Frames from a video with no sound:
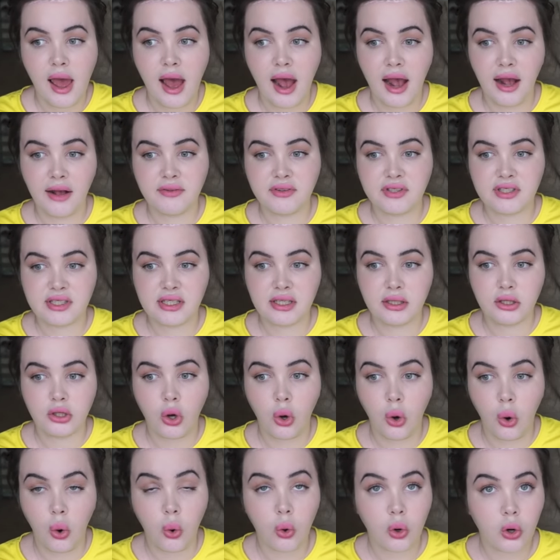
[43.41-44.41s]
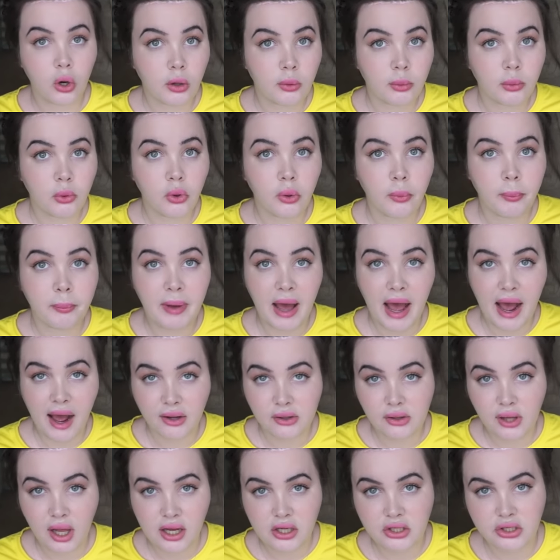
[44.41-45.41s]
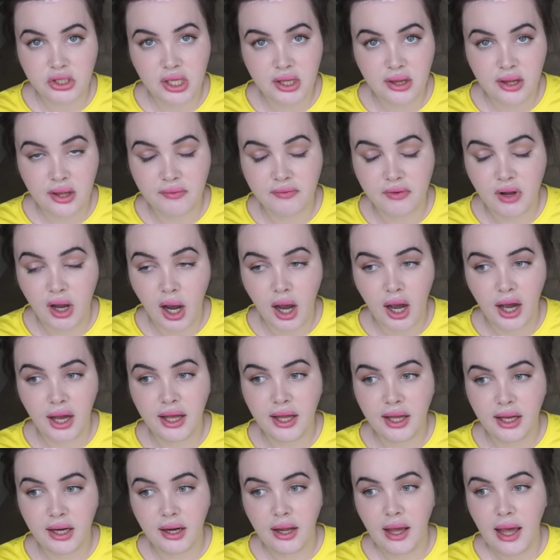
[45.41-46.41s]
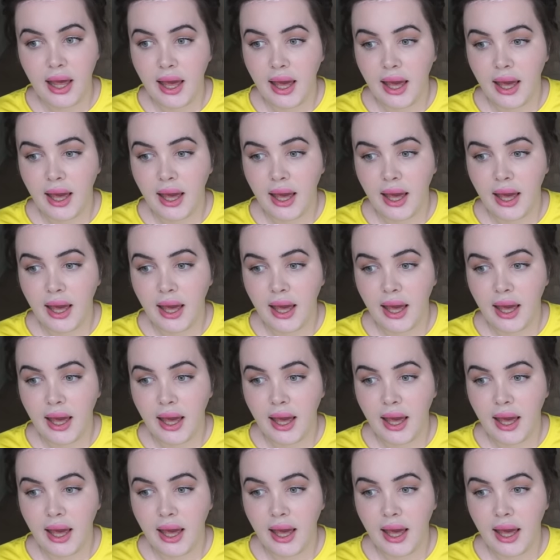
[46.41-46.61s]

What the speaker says: I've seen the horrible backlash that they've gotten,